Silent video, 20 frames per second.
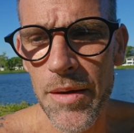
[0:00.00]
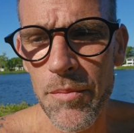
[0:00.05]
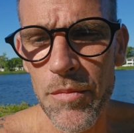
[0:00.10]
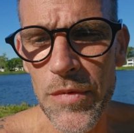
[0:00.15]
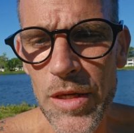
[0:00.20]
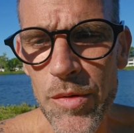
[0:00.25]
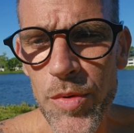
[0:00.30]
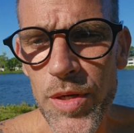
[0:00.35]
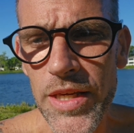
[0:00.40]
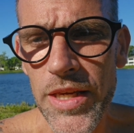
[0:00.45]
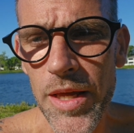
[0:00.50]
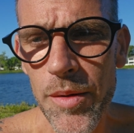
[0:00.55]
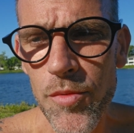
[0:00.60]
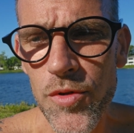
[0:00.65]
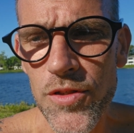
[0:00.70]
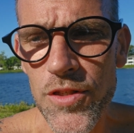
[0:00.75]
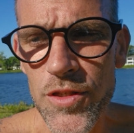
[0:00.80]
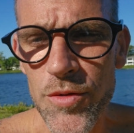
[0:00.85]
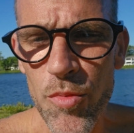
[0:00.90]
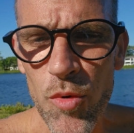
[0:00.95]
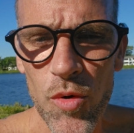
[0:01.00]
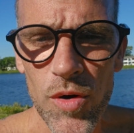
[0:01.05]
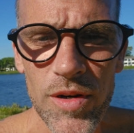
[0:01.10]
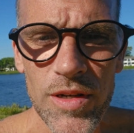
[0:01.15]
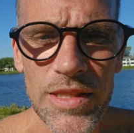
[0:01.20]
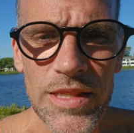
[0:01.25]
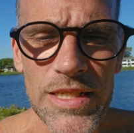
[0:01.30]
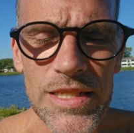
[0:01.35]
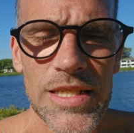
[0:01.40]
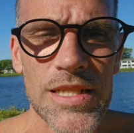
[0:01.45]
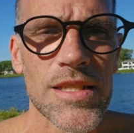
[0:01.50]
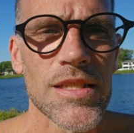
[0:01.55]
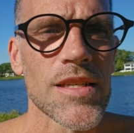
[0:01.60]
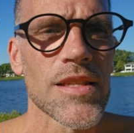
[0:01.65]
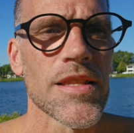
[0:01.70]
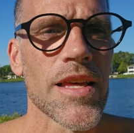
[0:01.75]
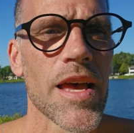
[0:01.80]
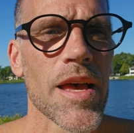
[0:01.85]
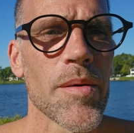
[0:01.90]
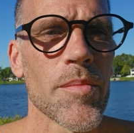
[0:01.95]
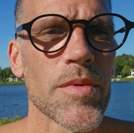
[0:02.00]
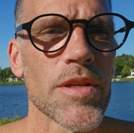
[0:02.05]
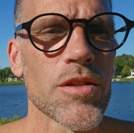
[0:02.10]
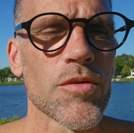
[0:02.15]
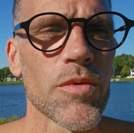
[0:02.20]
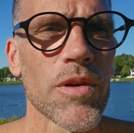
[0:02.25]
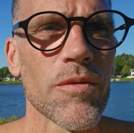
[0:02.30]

me being able to support and listen to them as